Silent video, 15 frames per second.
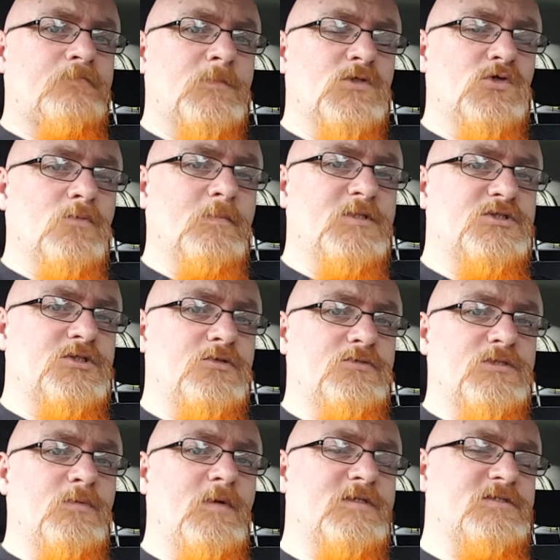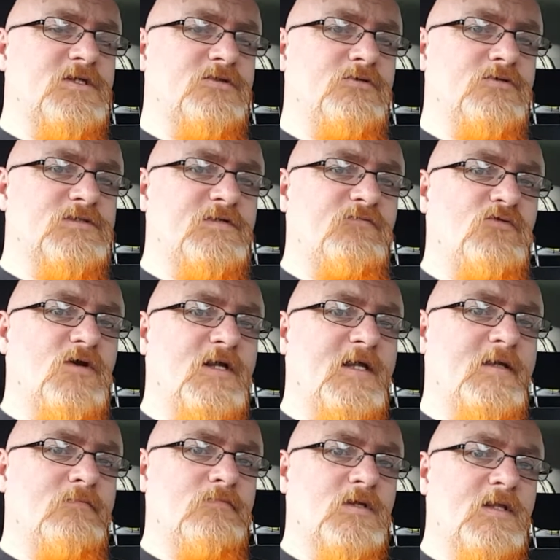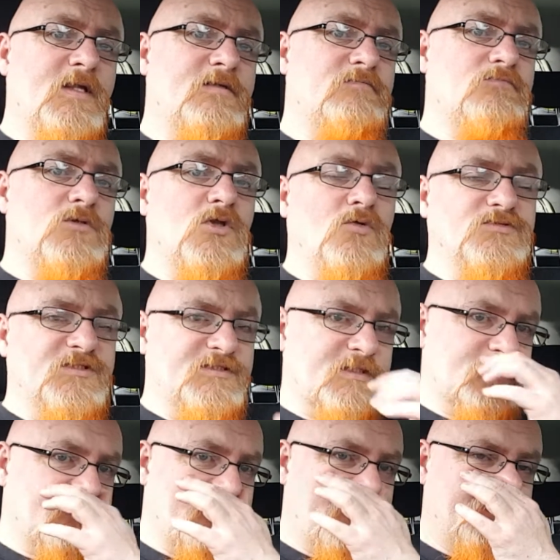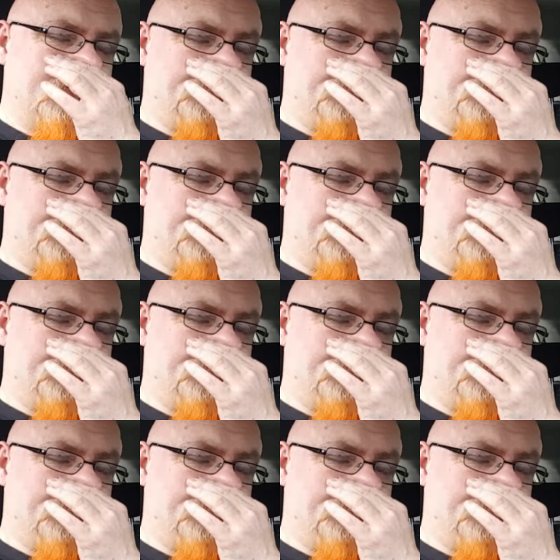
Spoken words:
So it'll be Tuesday, Wednesday, Thursday, Friday, and then closes Saturday.